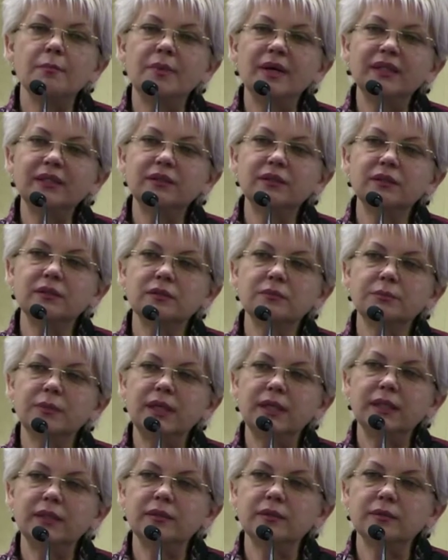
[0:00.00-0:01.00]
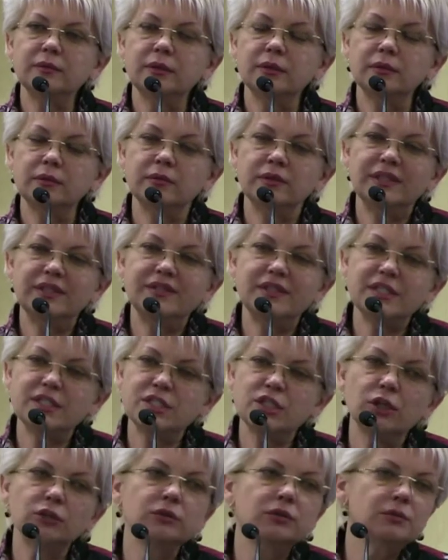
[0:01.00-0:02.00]
but it is
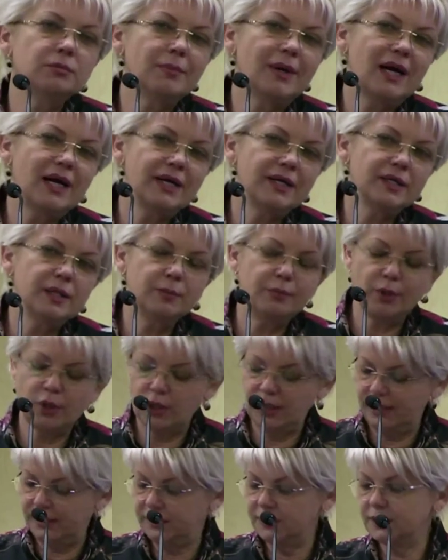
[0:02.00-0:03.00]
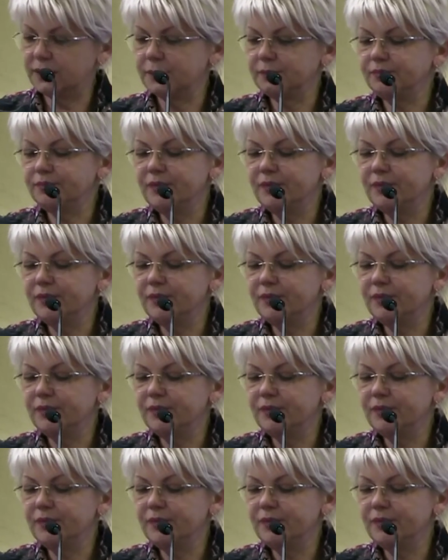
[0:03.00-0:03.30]
not my point.